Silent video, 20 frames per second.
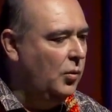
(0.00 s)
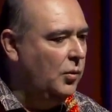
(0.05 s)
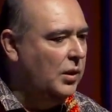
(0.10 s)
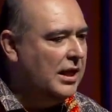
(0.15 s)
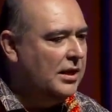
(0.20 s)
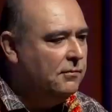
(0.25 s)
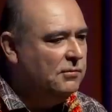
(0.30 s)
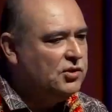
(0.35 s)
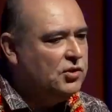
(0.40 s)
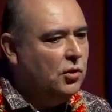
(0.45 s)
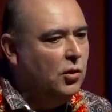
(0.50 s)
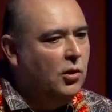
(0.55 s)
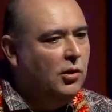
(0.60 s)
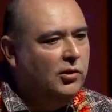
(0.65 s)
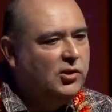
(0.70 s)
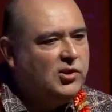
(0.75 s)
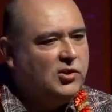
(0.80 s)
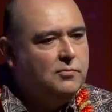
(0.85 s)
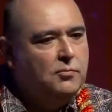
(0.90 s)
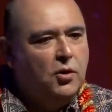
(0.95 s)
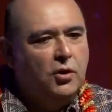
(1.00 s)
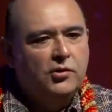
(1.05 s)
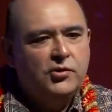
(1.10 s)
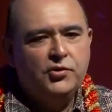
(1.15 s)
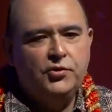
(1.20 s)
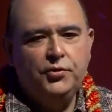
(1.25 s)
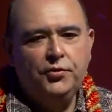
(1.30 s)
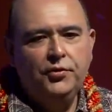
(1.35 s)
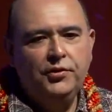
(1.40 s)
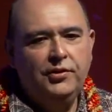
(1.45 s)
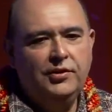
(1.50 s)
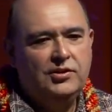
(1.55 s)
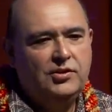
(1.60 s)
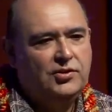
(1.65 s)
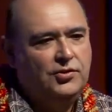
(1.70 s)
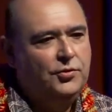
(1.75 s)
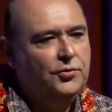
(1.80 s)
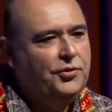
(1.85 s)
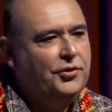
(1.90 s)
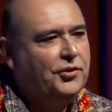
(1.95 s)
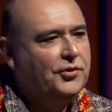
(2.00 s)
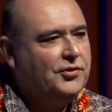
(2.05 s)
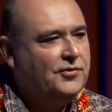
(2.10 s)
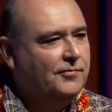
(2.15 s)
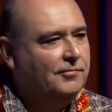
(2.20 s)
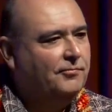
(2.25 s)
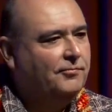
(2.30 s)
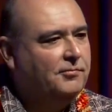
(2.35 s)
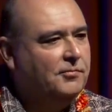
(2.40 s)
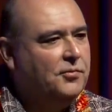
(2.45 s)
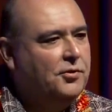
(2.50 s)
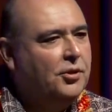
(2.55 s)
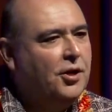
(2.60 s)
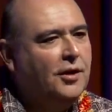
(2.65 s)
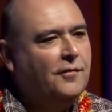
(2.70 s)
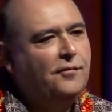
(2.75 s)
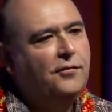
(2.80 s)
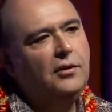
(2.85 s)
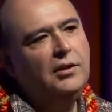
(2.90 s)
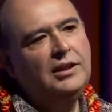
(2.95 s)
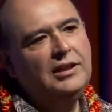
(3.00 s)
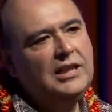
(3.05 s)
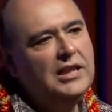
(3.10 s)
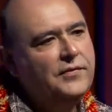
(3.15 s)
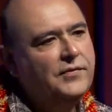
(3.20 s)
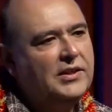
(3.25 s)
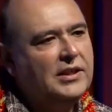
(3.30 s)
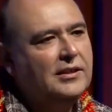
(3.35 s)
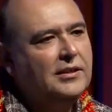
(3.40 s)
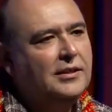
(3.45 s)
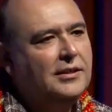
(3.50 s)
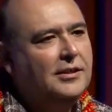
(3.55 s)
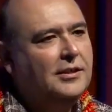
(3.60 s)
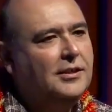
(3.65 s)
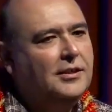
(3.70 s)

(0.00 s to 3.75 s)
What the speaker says: that was all small studios, not for a living